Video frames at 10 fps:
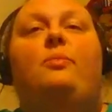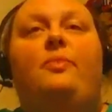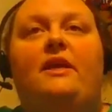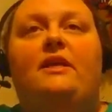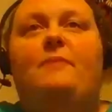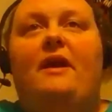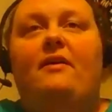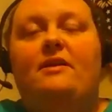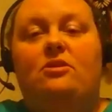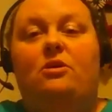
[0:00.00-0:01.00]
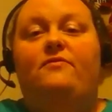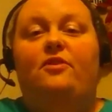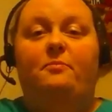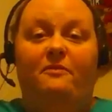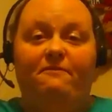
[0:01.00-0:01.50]
These parents look
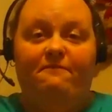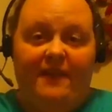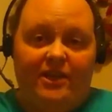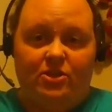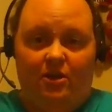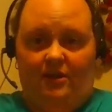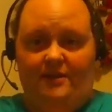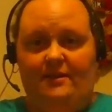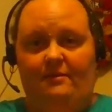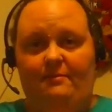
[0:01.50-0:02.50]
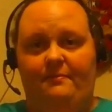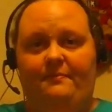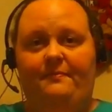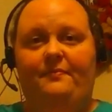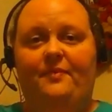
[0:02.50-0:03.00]
for professionalism.
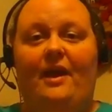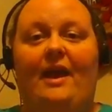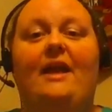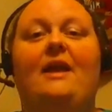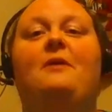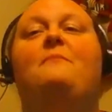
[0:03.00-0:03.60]
Okay.